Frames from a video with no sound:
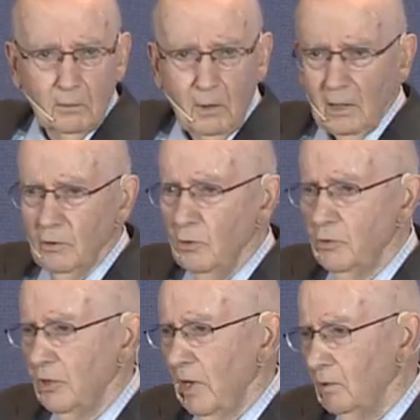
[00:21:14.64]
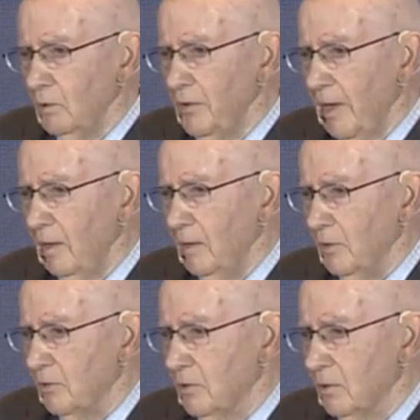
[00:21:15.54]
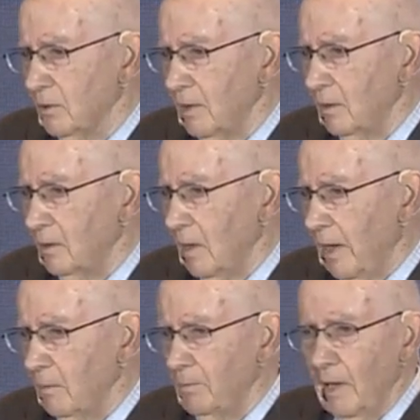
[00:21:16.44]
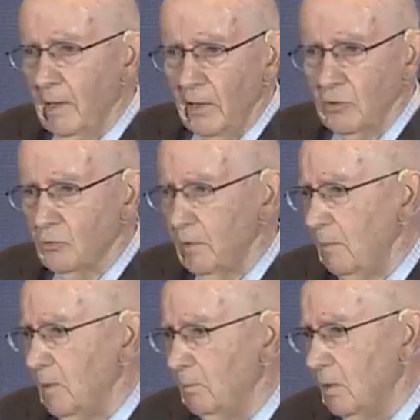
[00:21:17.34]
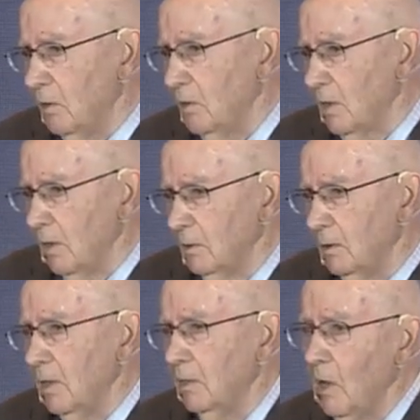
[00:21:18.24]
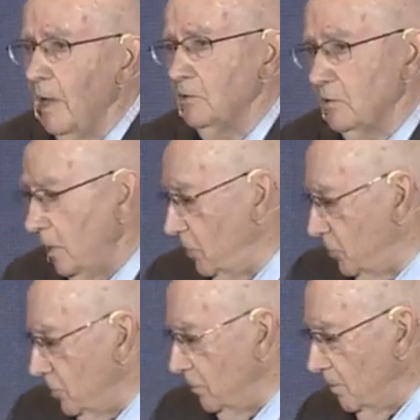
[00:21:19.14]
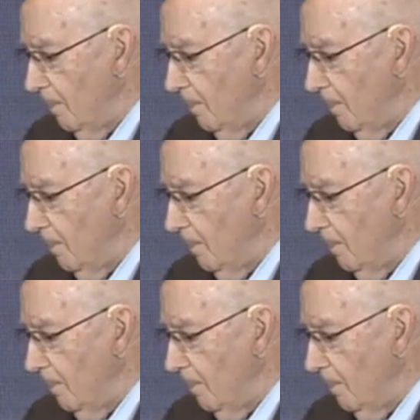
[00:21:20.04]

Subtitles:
What a new channel that is, that I can buy ice cream and milk at the gas station.